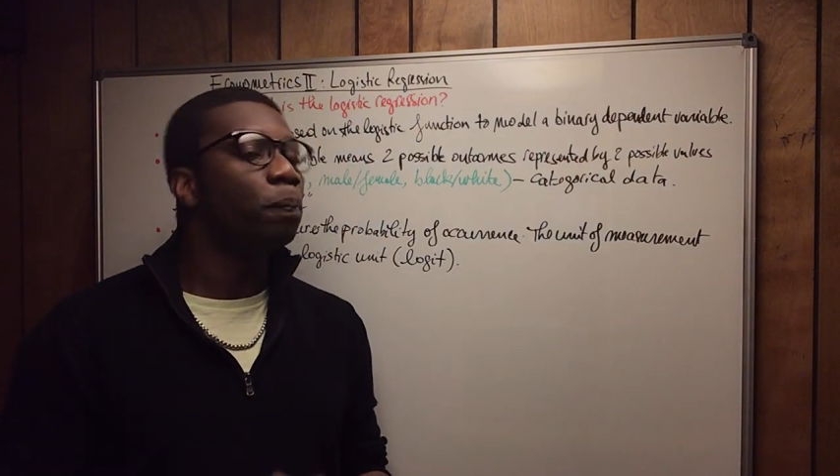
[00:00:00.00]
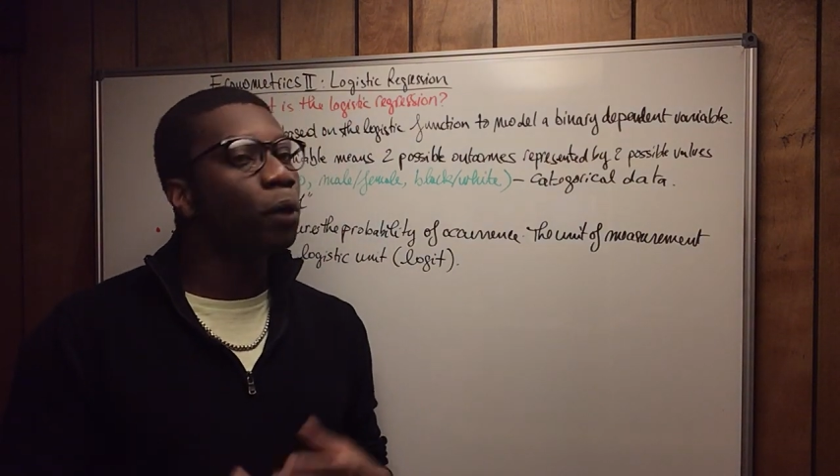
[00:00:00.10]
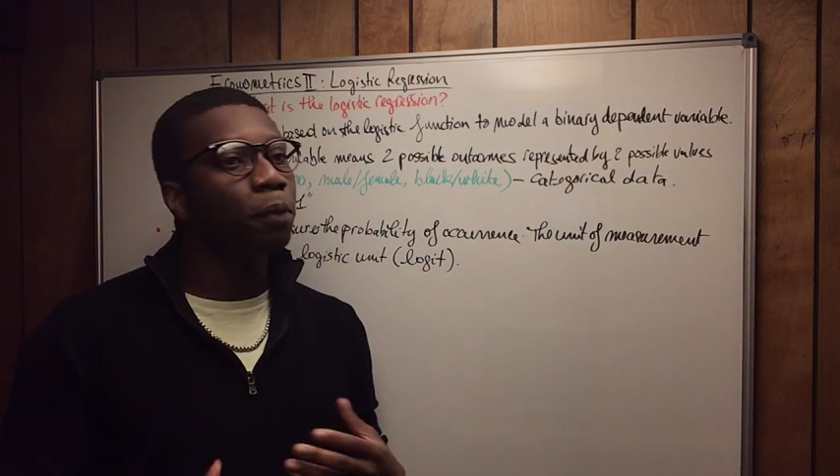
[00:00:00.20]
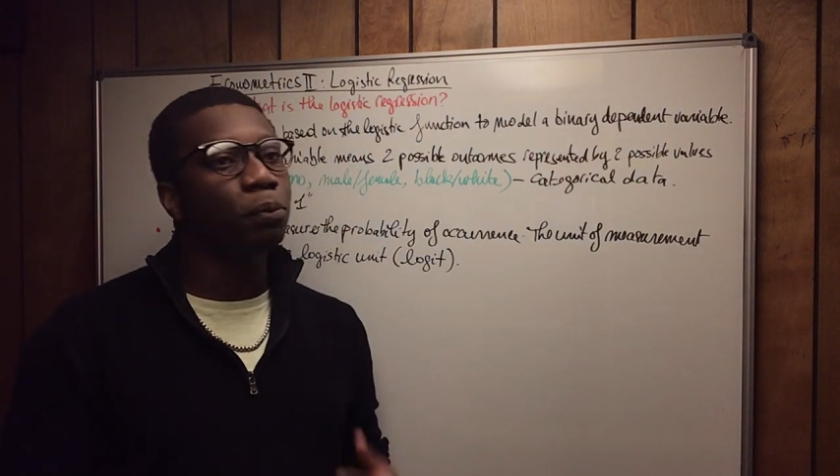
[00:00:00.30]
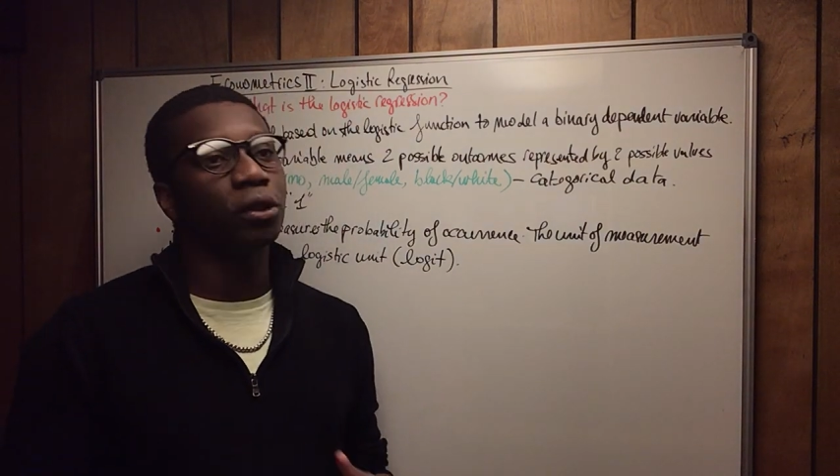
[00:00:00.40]

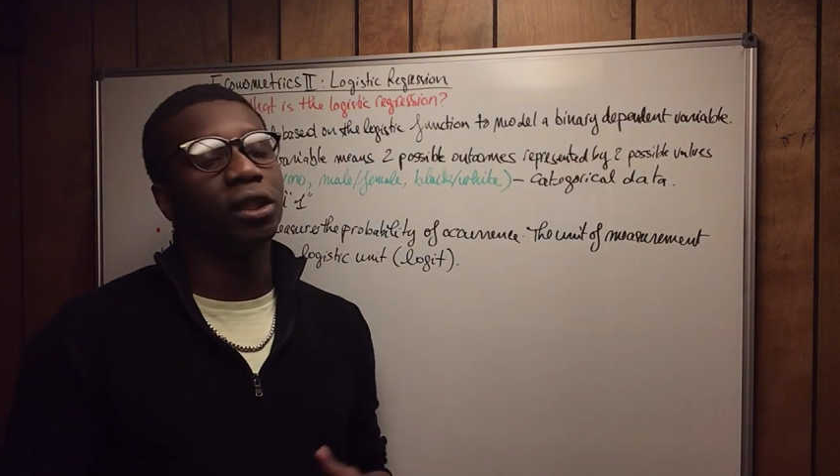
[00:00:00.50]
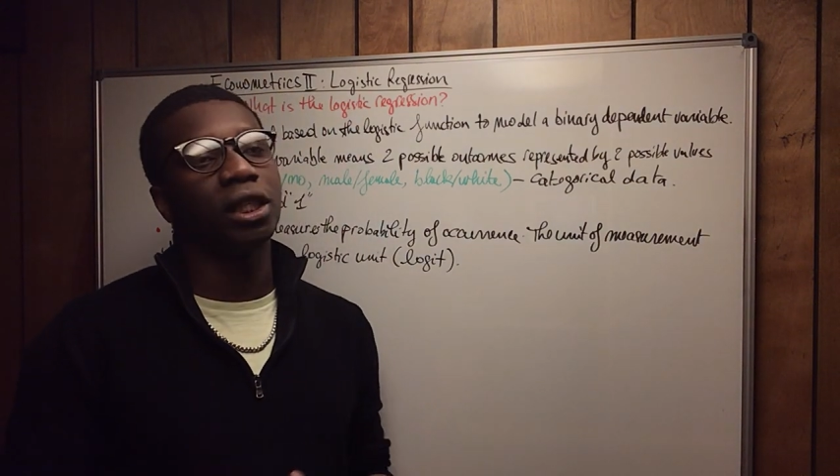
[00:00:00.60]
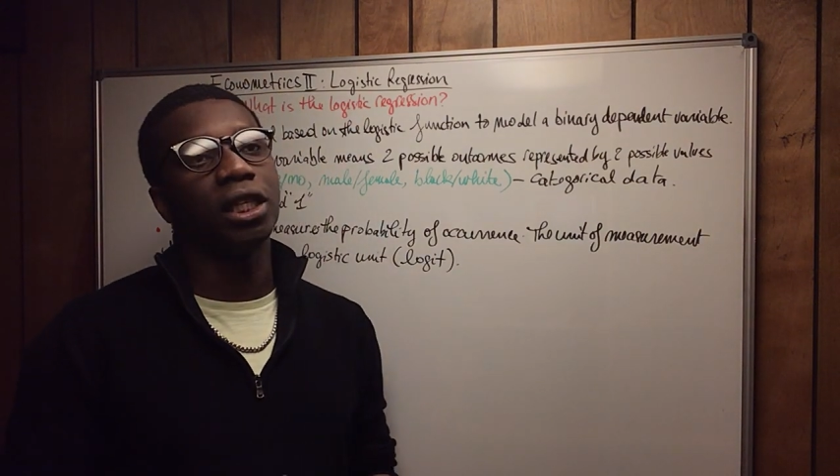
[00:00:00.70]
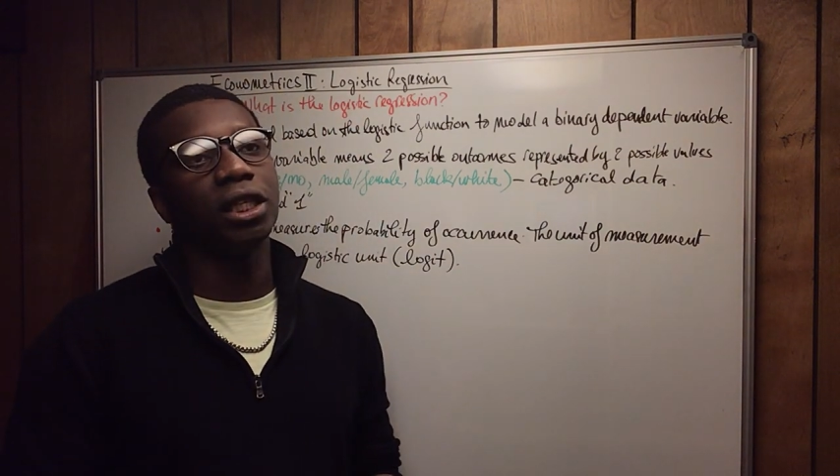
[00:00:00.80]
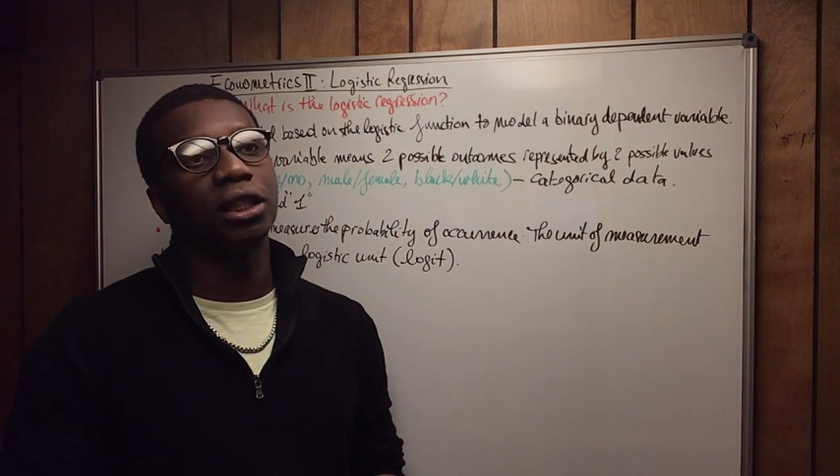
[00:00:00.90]

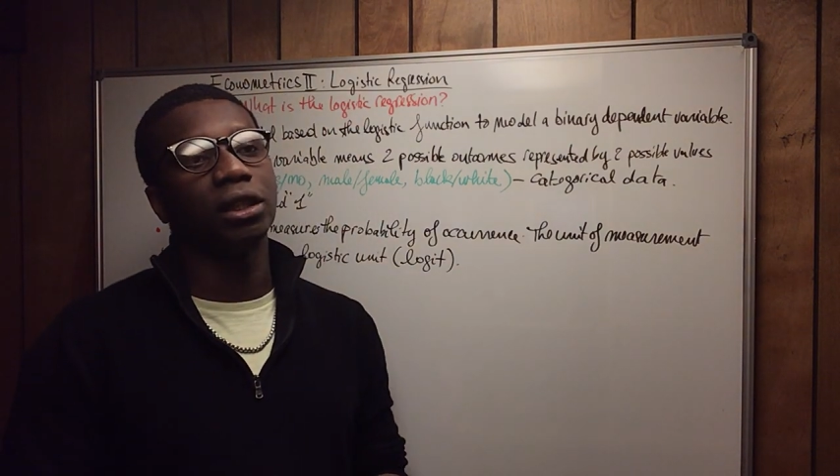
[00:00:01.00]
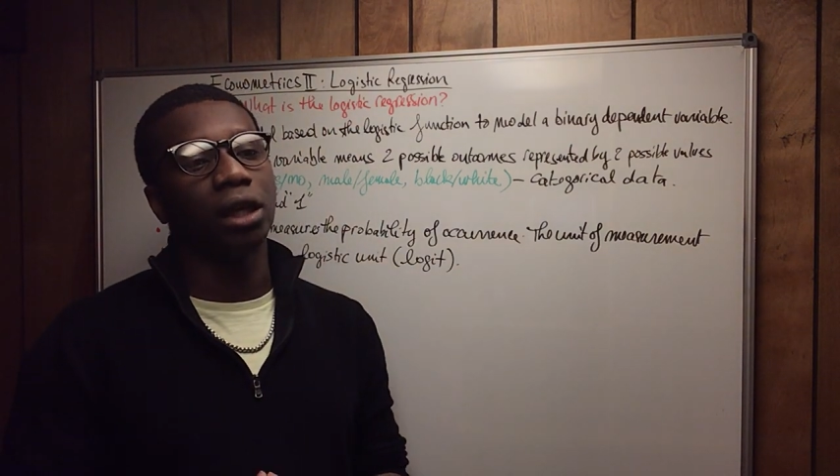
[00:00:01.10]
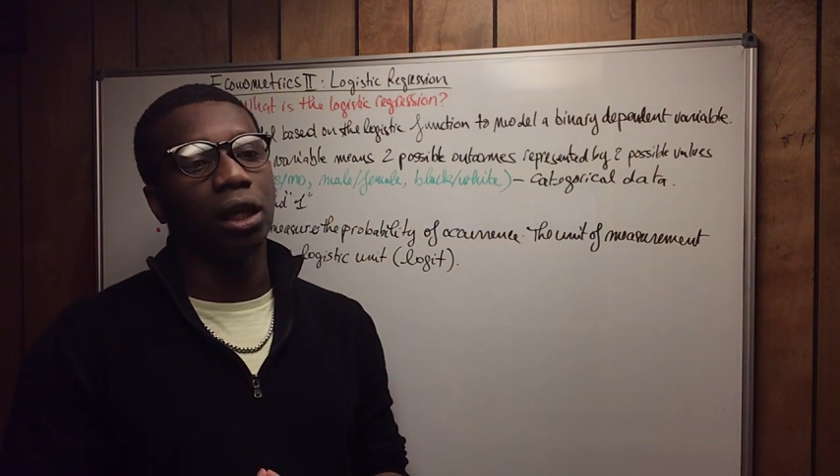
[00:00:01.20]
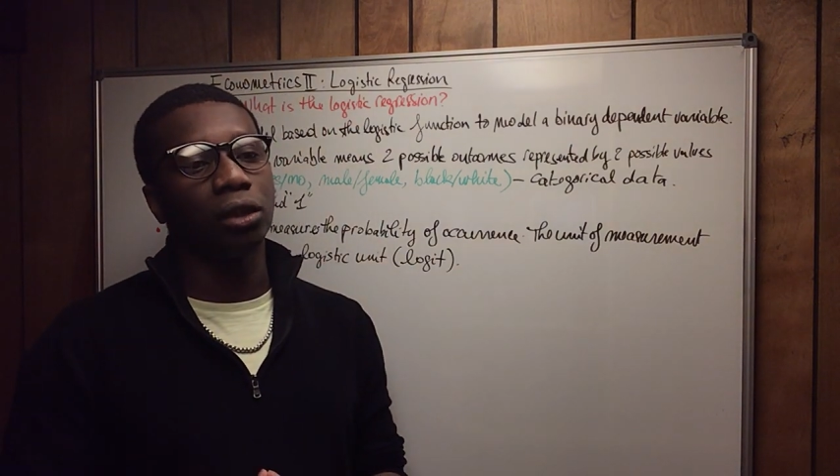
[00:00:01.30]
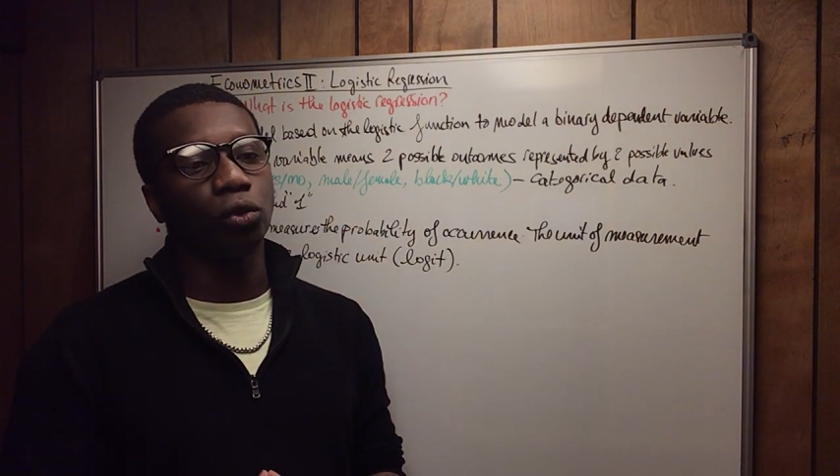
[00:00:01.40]
purpose is
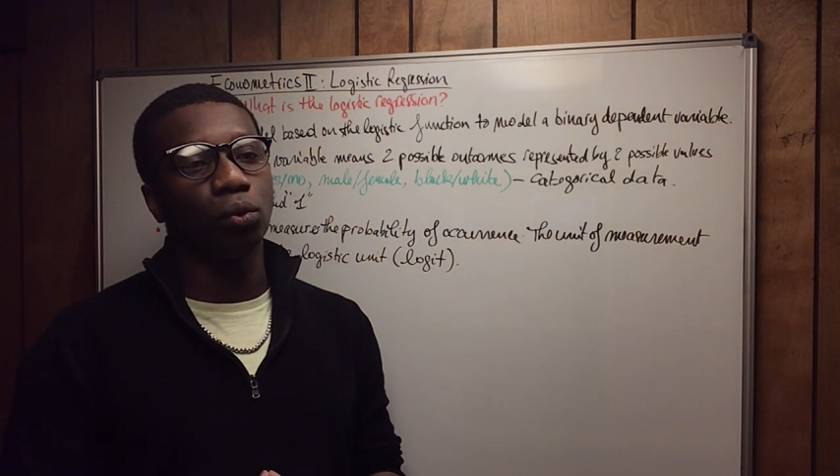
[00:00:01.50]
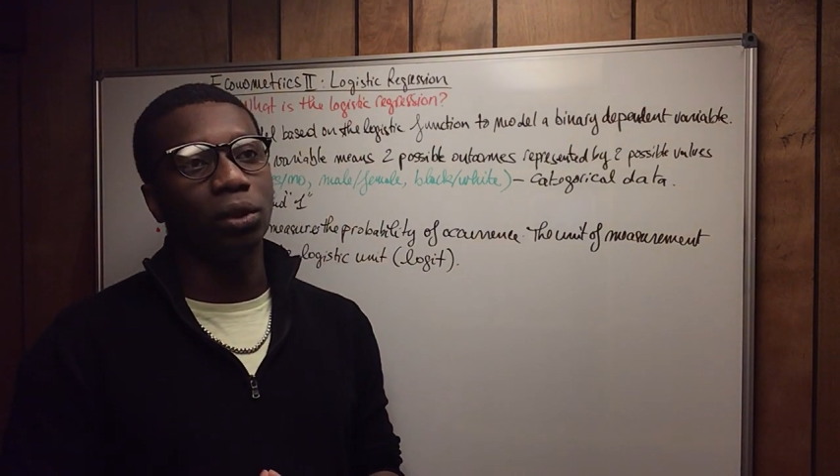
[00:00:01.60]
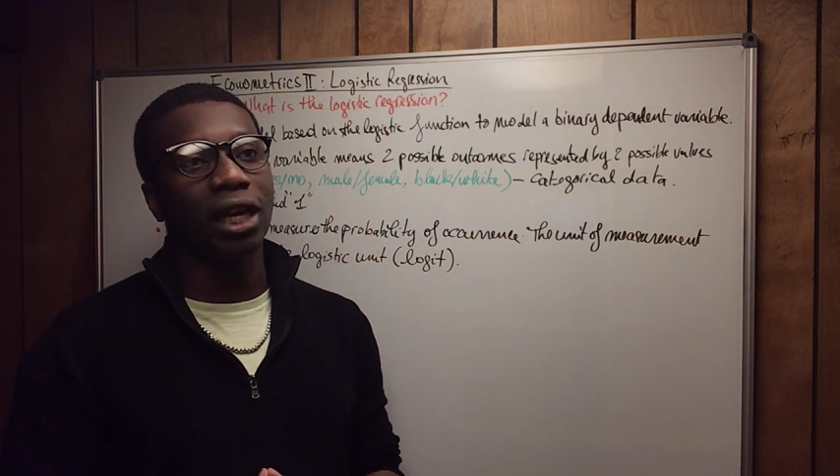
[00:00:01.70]
to